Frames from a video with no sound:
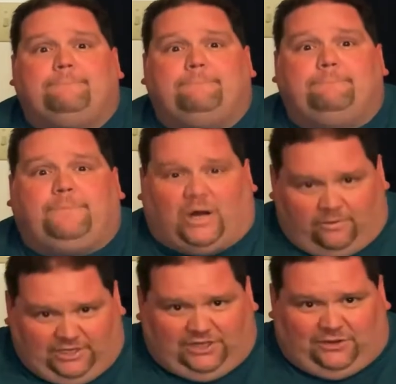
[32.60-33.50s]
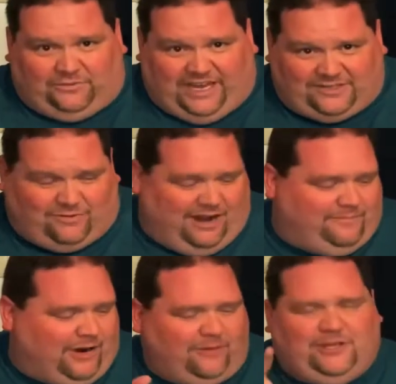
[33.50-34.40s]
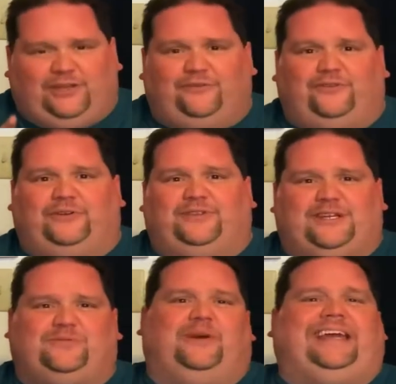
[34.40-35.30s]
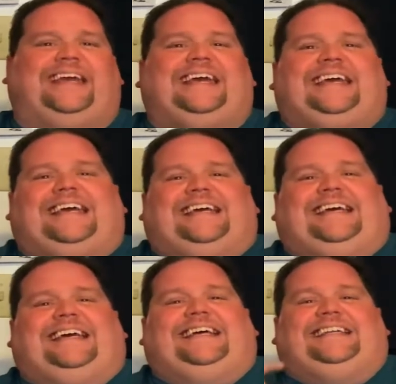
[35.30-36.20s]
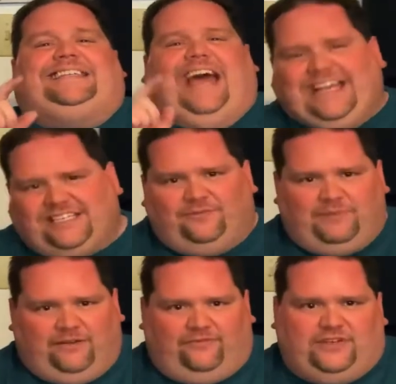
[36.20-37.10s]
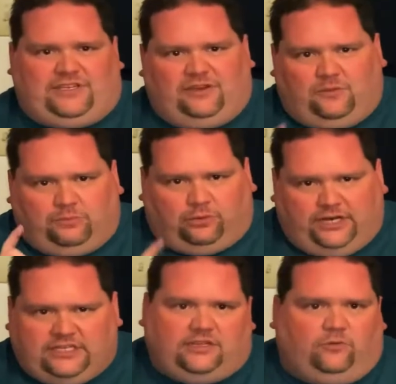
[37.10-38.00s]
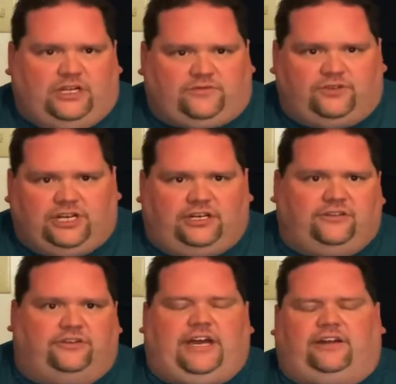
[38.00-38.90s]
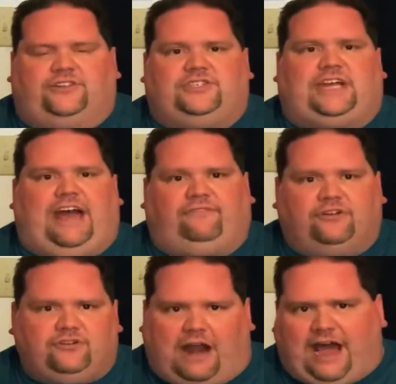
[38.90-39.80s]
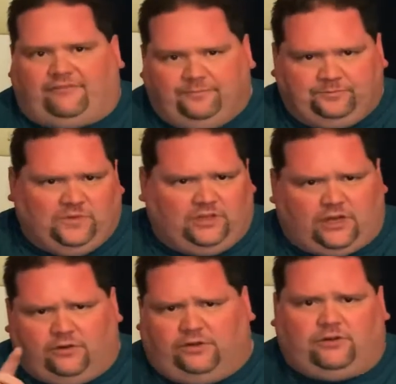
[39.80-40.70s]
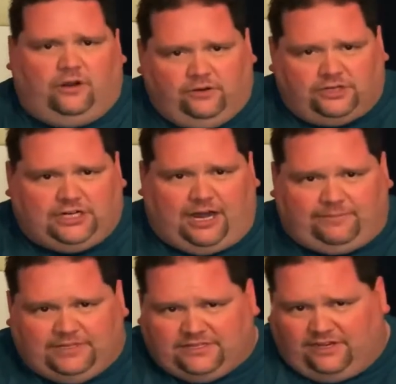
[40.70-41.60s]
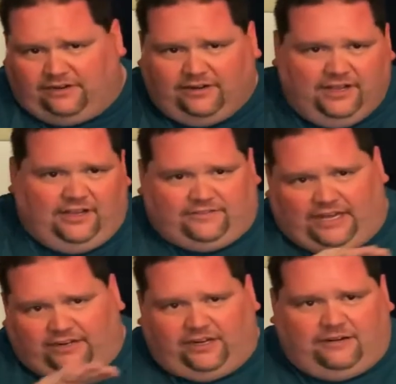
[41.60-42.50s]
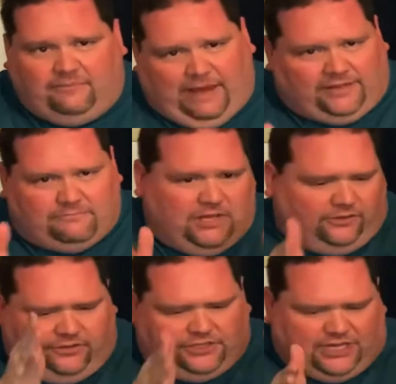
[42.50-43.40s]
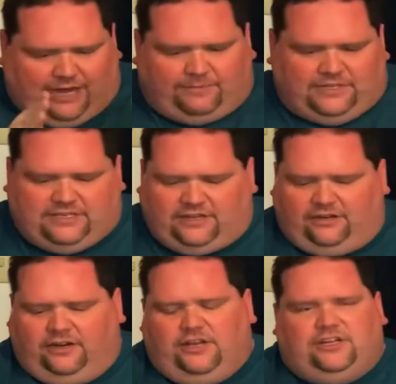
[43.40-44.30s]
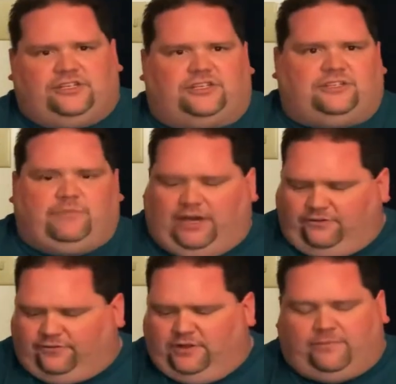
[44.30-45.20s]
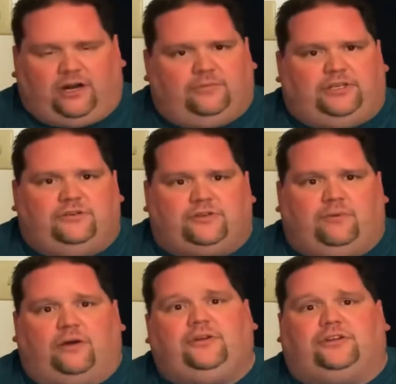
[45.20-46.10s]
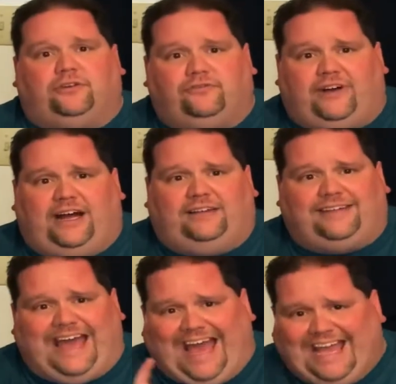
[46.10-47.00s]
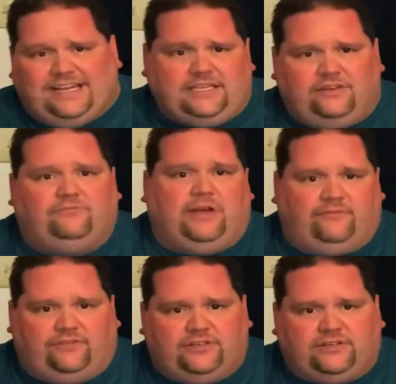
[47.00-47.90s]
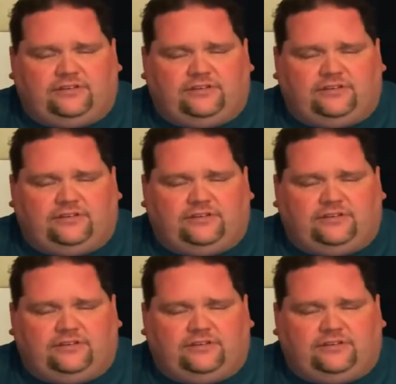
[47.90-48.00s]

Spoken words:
Barbecue. That's right, barbecue food this week. Taste of Memphis, Princeton, West Virginia. They're down on Stafford Drive. Go to the Kroger Shopping Center, down there about the middle of the shopping center. Just smell for the barbecue smoke, and you'll find Taste of Memphis,